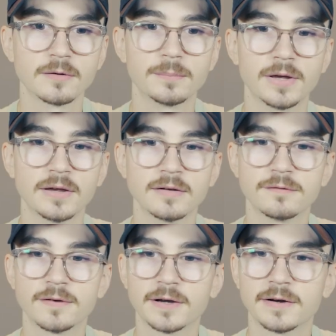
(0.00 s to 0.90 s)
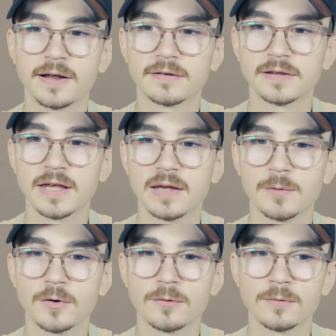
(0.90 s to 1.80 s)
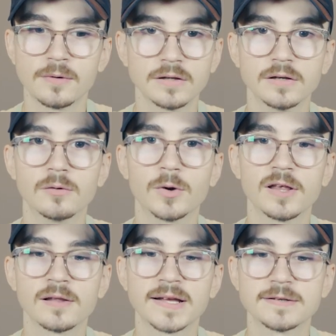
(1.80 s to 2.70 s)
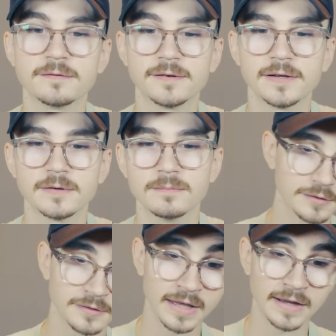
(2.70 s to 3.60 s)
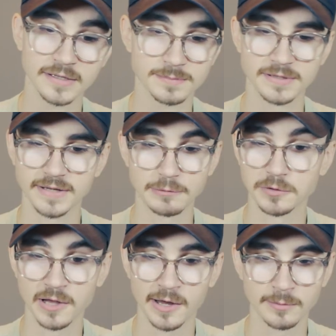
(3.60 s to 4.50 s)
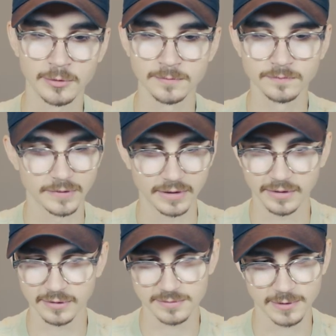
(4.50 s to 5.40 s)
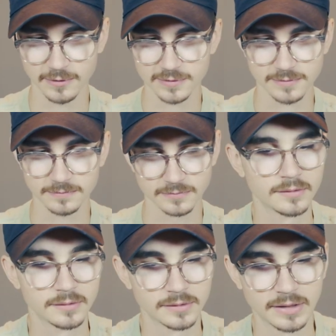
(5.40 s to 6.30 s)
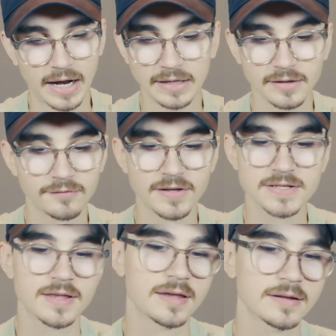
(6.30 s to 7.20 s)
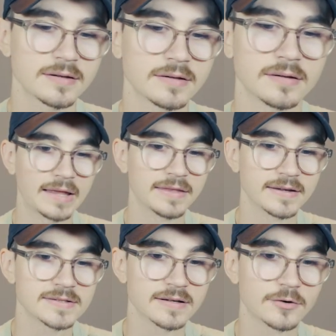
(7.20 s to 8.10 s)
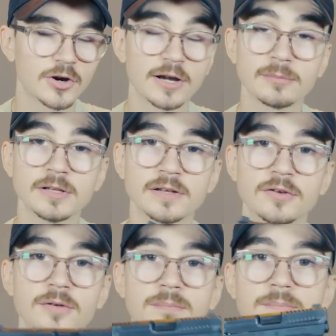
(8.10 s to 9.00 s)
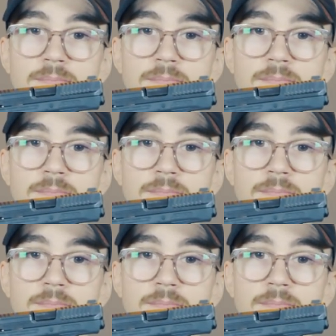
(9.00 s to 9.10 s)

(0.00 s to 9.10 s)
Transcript: little bit, figuring out the ammo, you know, what it liked to feed. Other than that, it's been dead reliable and it's been awesome. I love this thing. I think it's an incredibly good